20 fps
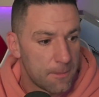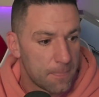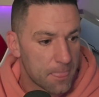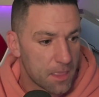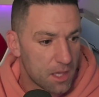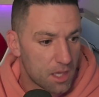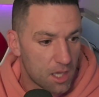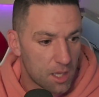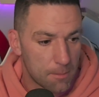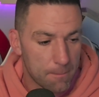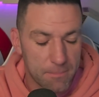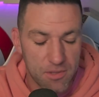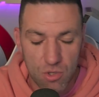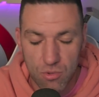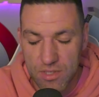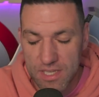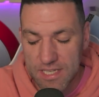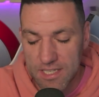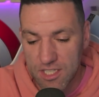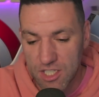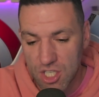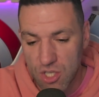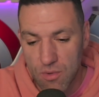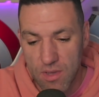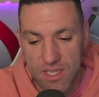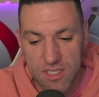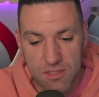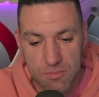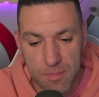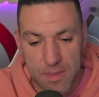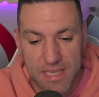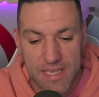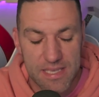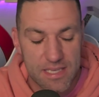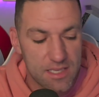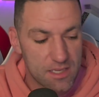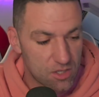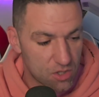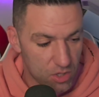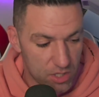But you'll need a USB
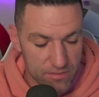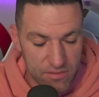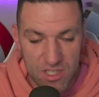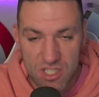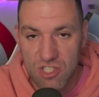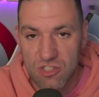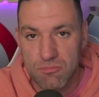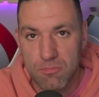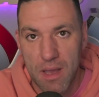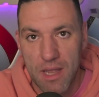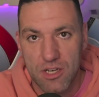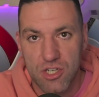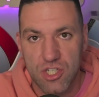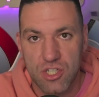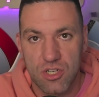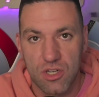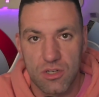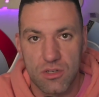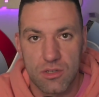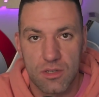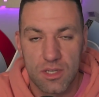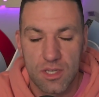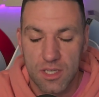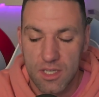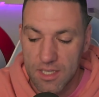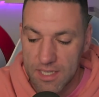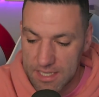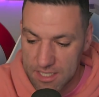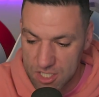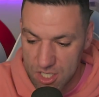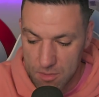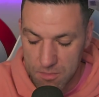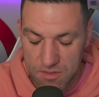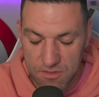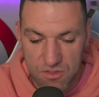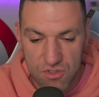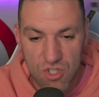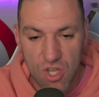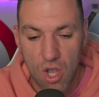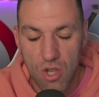kind of expansion in terms of
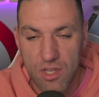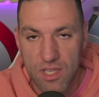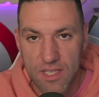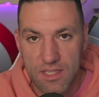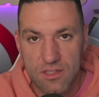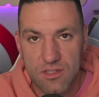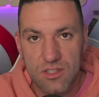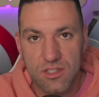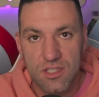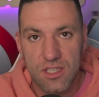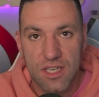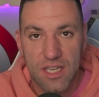sockets,